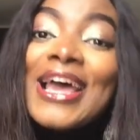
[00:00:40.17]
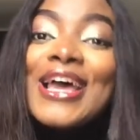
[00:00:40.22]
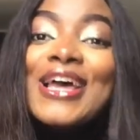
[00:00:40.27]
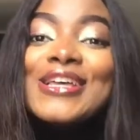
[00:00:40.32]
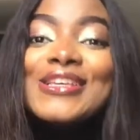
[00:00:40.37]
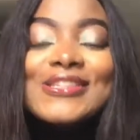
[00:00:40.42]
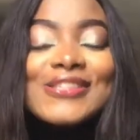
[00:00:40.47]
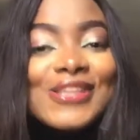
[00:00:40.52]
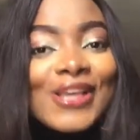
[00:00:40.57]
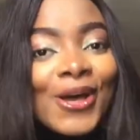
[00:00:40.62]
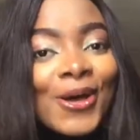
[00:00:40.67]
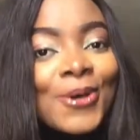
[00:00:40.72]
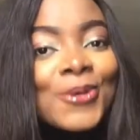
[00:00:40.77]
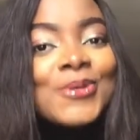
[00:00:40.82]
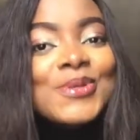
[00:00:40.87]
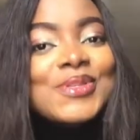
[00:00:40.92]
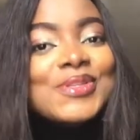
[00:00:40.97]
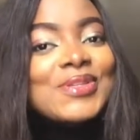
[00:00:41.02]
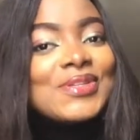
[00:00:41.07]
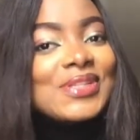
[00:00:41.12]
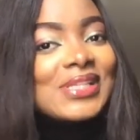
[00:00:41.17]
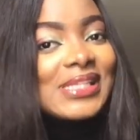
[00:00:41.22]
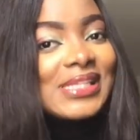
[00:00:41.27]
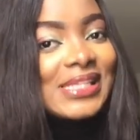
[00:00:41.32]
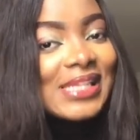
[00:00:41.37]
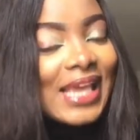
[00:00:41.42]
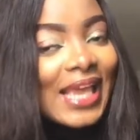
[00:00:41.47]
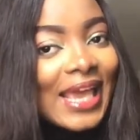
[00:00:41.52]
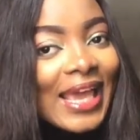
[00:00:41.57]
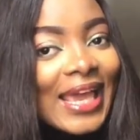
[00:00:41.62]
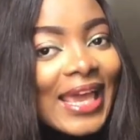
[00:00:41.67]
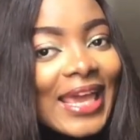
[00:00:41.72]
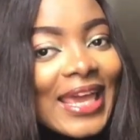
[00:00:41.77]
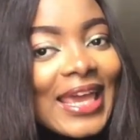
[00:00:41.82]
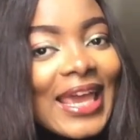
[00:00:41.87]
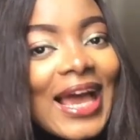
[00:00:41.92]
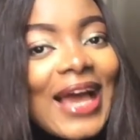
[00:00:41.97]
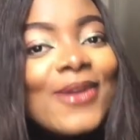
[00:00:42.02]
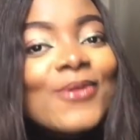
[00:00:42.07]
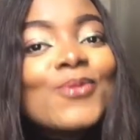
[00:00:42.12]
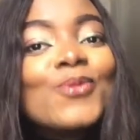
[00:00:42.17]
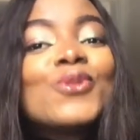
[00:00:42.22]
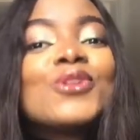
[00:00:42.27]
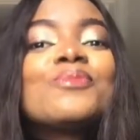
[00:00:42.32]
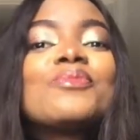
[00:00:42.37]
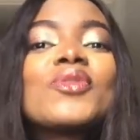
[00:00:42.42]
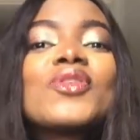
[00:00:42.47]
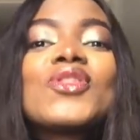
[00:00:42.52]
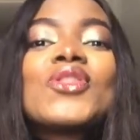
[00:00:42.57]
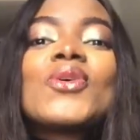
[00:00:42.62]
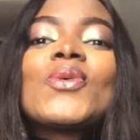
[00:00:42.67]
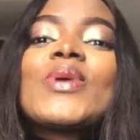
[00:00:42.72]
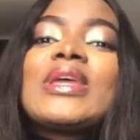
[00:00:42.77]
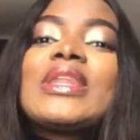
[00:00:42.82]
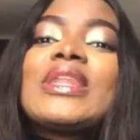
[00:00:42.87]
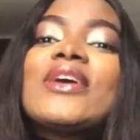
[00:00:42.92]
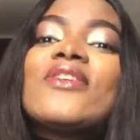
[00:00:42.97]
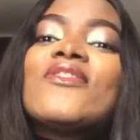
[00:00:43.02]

So today I would be doing a